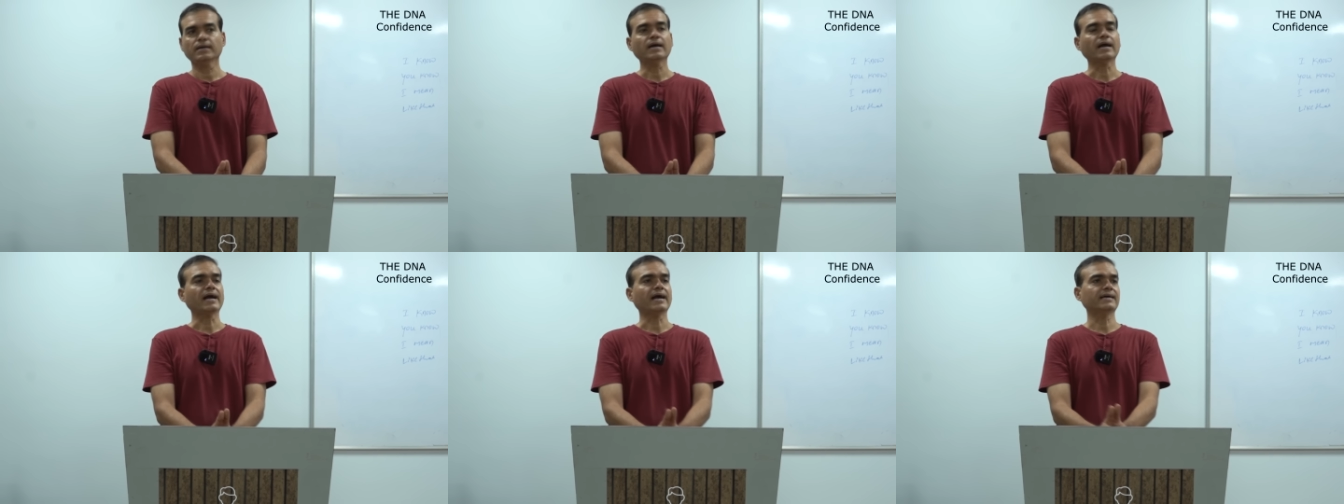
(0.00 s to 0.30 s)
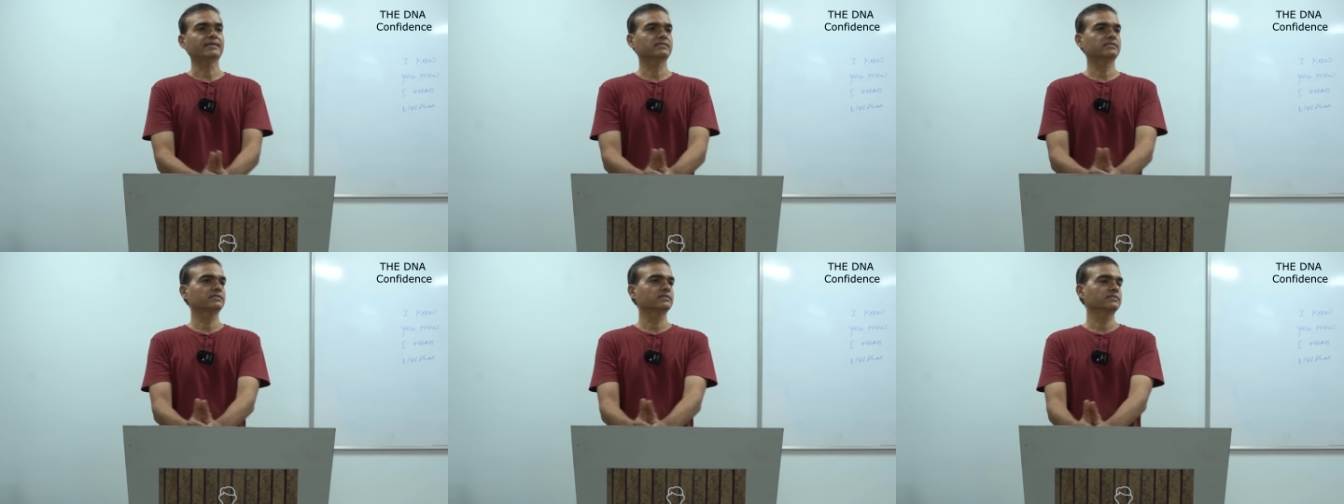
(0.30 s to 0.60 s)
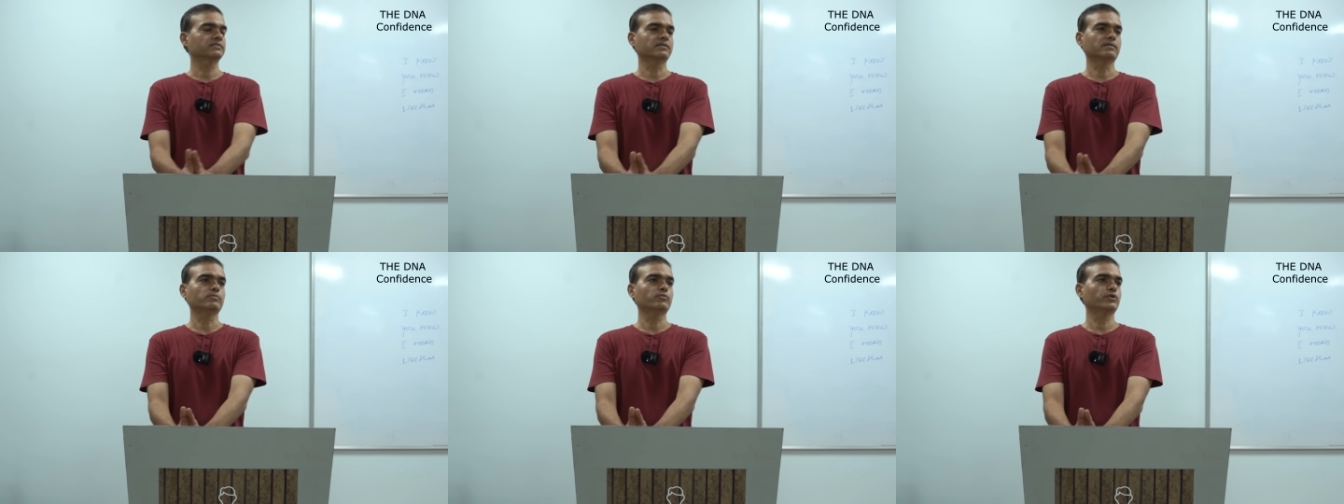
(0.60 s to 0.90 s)

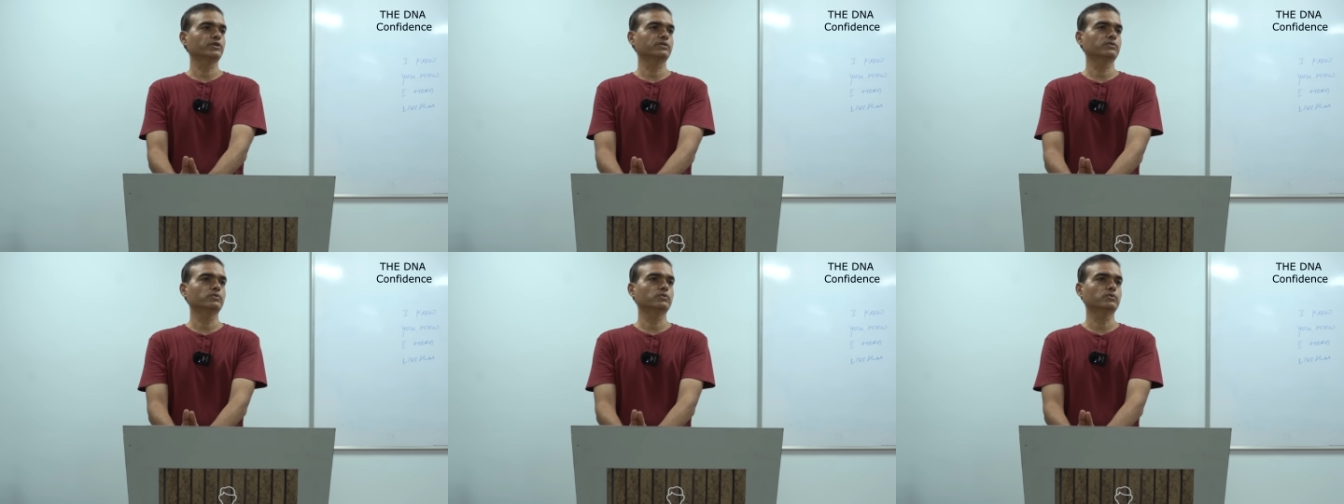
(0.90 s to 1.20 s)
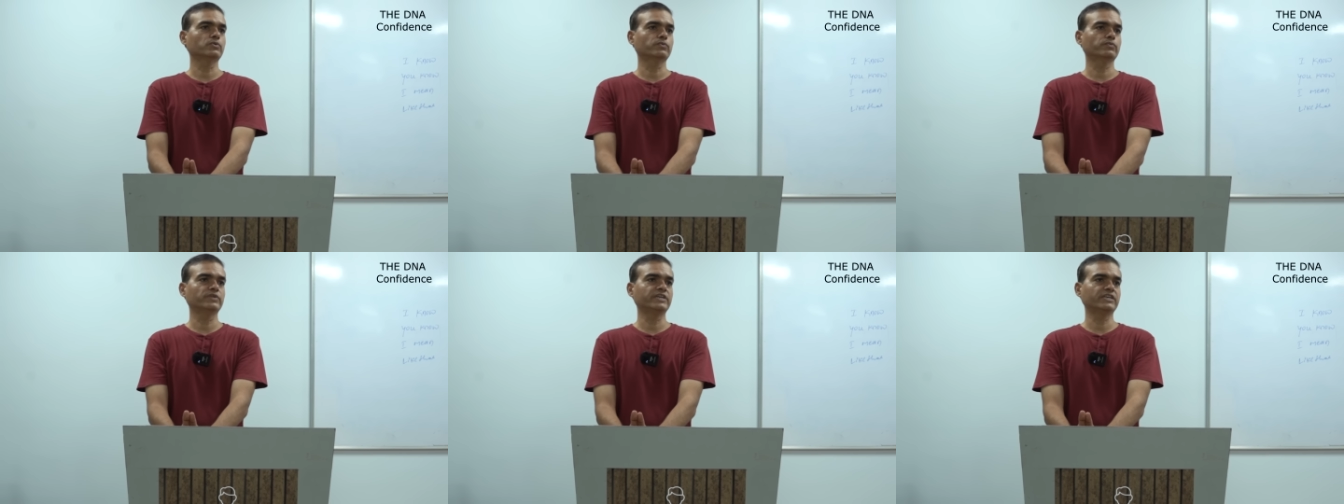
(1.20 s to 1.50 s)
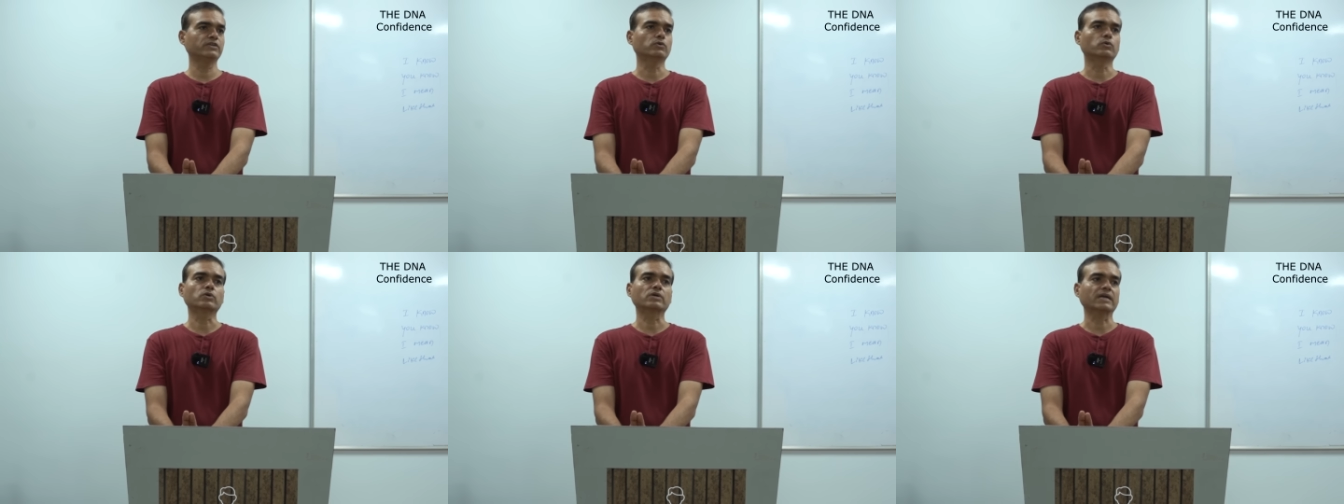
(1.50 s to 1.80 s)
as someone who
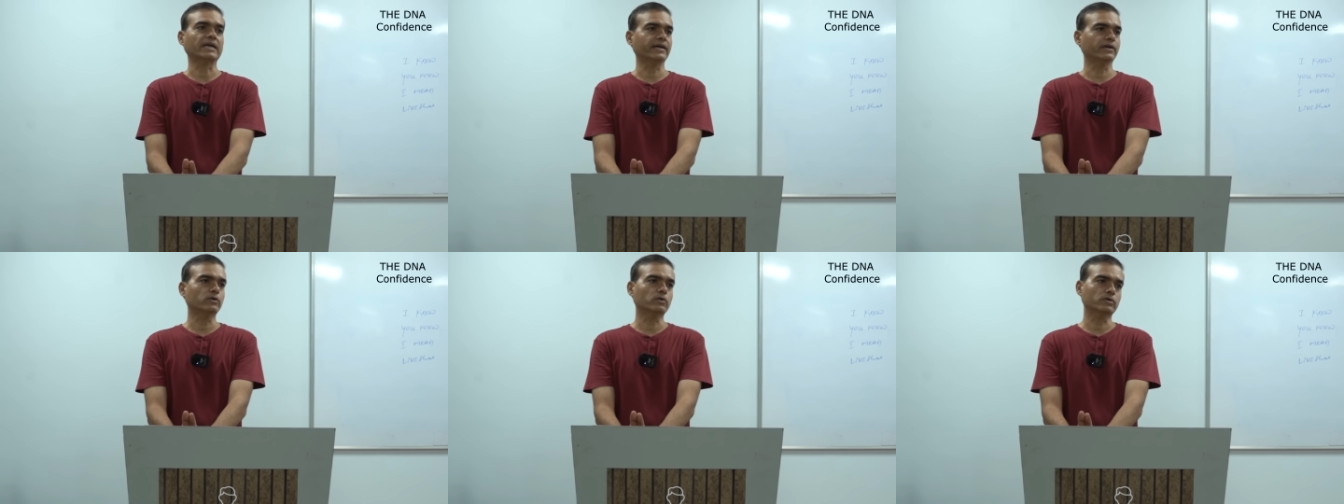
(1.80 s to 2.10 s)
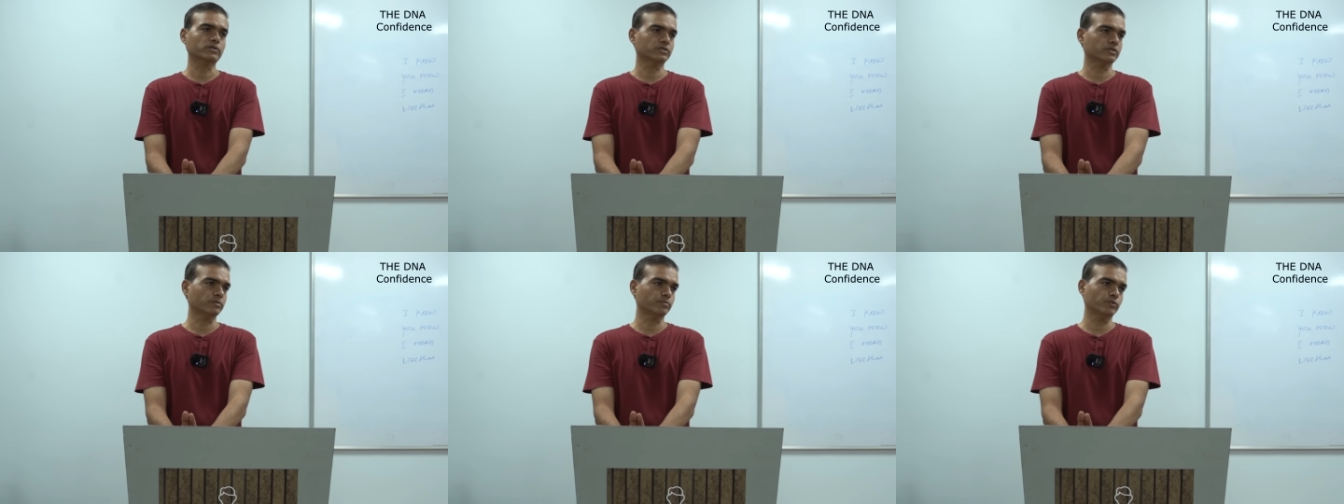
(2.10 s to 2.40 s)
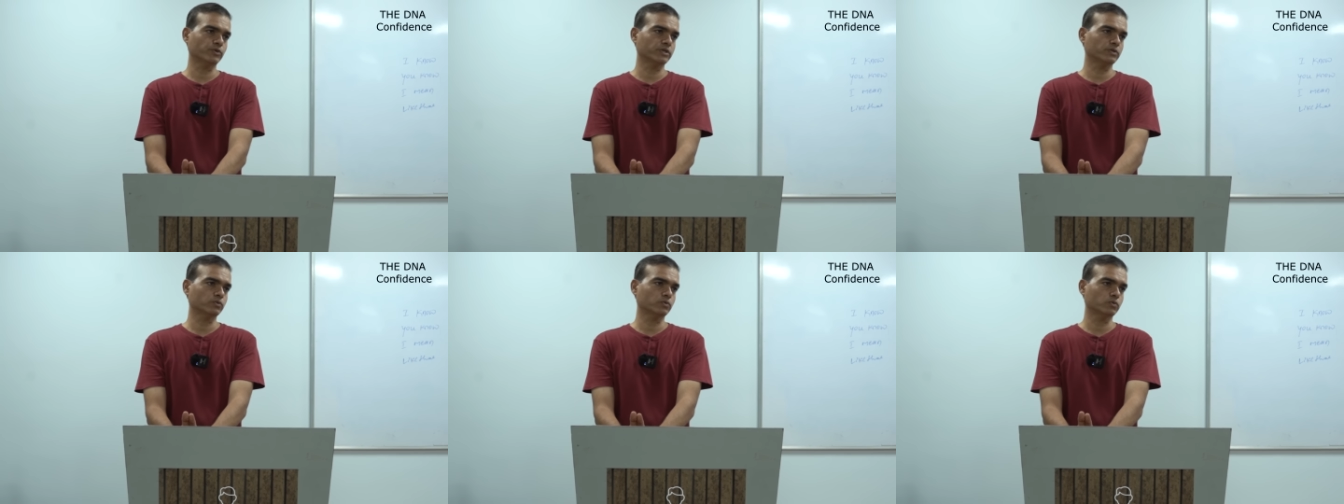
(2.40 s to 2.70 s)
we don't like or
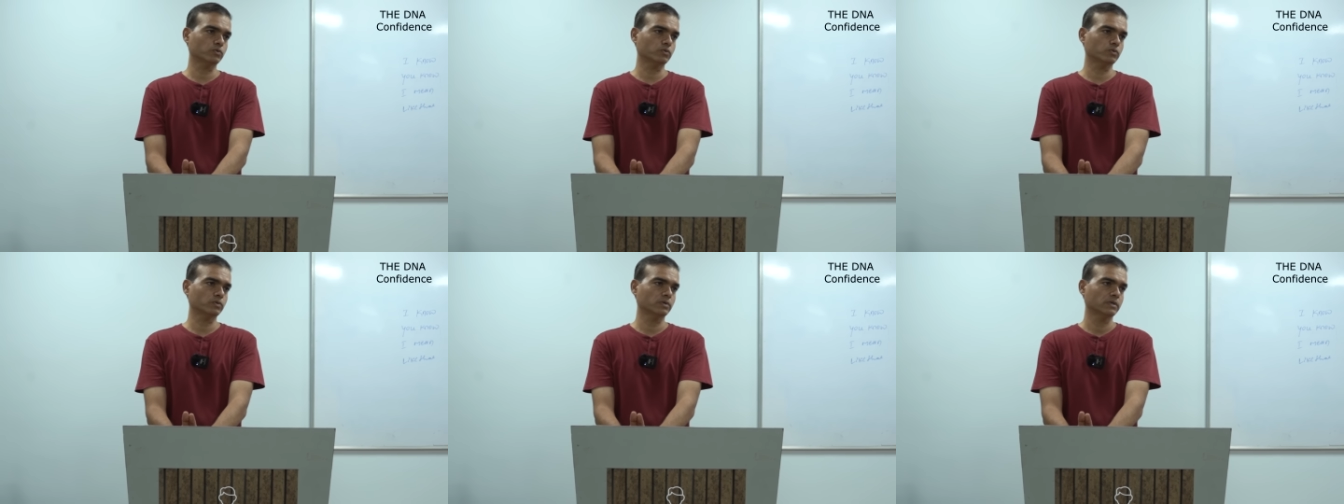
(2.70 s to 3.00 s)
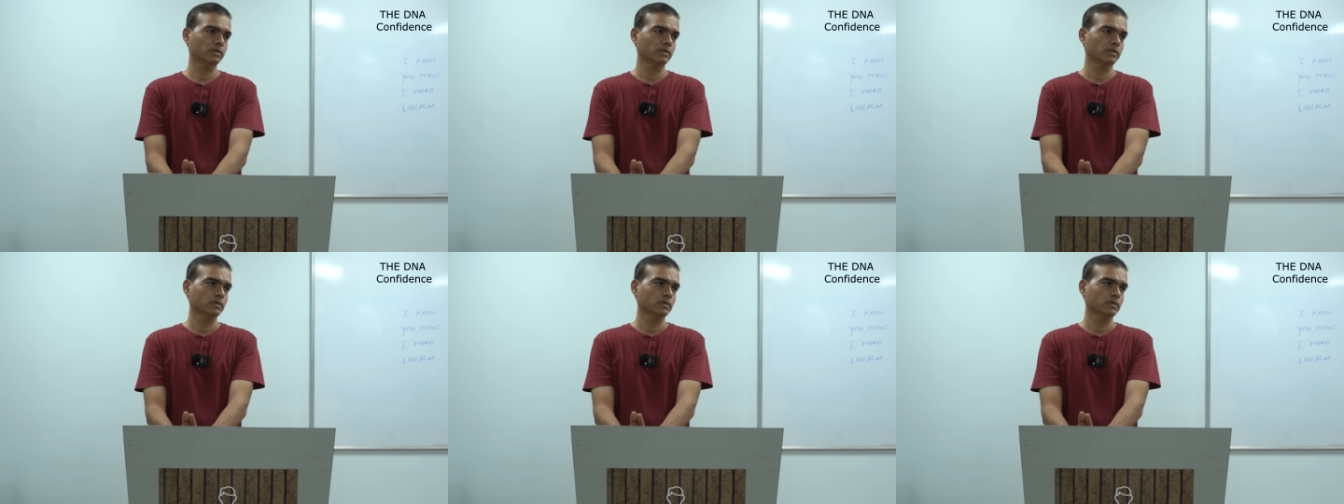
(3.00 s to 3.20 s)
someone who